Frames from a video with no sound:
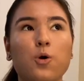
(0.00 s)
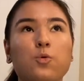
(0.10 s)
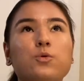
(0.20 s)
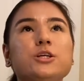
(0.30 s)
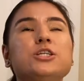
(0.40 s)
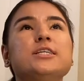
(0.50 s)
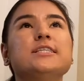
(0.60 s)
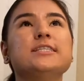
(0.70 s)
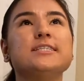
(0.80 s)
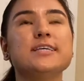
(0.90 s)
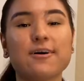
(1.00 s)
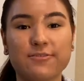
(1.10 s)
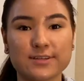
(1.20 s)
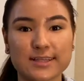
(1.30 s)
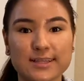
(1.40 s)
which
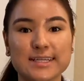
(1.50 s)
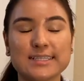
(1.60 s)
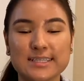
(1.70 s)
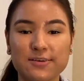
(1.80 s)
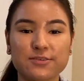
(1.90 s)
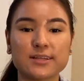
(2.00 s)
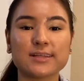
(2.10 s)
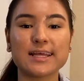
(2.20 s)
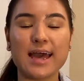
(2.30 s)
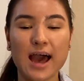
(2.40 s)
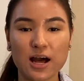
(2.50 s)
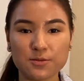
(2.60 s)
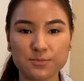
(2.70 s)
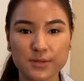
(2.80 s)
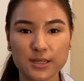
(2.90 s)
definitely
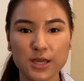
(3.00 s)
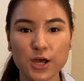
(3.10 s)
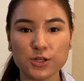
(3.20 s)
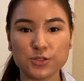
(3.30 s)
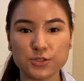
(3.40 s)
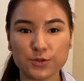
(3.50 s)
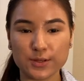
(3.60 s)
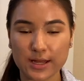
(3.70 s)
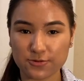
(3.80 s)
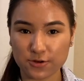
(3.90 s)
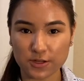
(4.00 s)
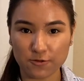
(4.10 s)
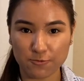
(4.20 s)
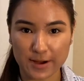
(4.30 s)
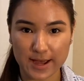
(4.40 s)
helped me to get rid
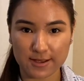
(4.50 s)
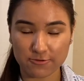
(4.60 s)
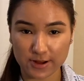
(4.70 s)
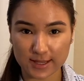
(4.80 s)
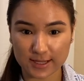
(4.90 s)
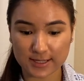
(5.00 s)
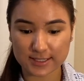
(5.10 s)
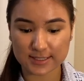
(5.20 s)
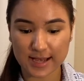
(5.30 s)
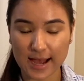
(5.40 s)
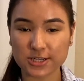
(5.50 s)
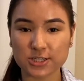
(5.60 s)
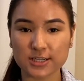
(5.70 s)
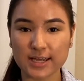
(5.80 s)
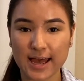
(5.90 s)
of my redness.
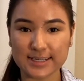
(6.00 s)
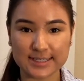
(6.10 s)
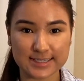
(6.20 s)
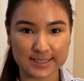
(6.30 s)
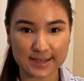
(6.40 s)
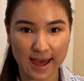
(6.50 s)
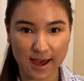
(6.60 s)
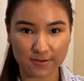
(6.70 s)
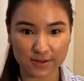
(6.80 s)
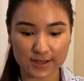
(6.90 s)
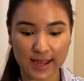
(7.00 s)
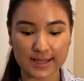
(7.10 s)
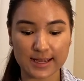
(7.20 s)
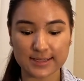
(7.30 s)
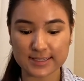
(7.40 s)
Actually, I still have it,
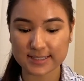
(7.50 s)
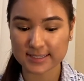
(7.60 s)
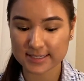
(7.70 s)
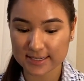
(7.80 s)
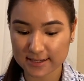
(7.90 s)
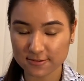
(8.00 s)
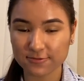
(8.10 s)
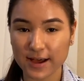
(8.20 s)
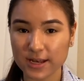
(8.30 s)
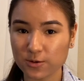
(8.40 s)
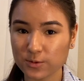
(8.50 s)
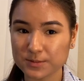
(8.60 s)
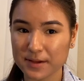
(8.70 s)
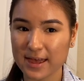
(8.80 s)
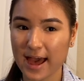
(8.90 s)
and I'm still fighting
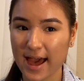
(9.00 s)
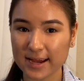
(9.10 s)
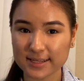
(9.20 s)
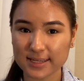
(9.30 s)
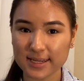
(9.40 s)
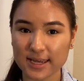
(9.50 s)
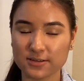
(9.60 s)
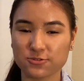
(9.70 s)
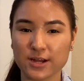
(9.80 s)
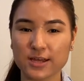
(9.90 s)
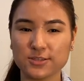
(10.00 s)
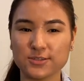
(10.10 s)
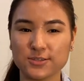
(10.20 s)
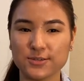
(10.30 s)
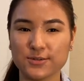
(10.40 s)
with my acne and trying
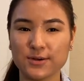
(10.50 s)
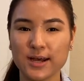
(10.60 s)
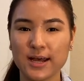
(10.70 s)
to